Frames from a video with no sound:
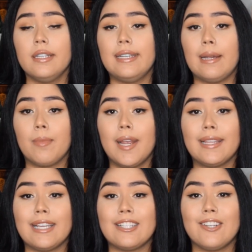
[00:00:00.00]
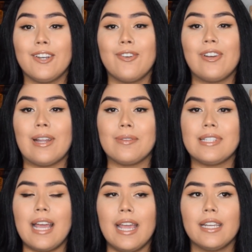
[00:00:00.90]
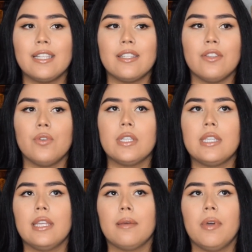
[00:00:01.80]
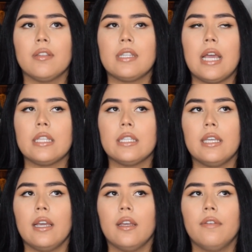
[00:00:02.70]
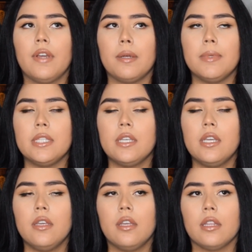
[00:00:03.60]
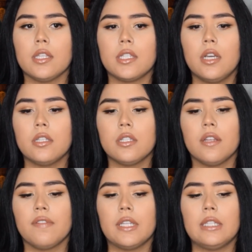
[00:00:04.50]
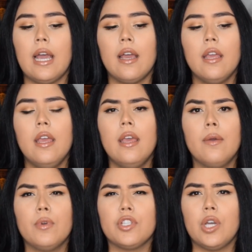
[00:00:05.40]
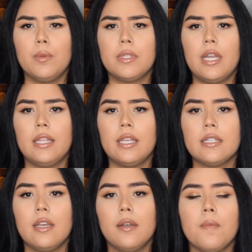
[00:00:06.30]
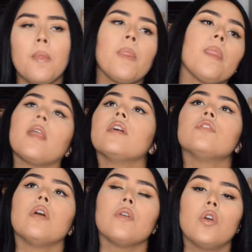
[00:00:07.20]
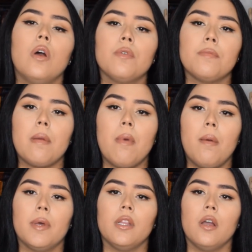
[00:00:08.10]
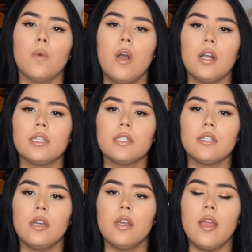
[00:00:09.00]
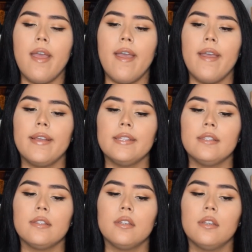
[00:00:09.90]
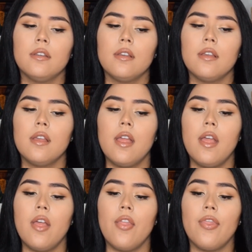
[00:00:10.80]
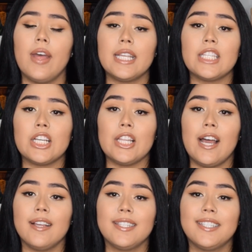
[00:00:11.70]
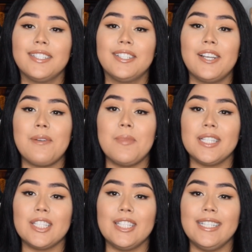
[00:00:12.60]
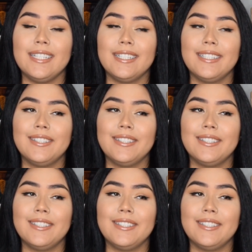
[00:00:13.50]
damn right, I started going outside because you could take them outside to get vitamin D, get the sun, stuff like that, which helps a lot, they said. So I would go out with my mom on long walks, and that took a lot mentally.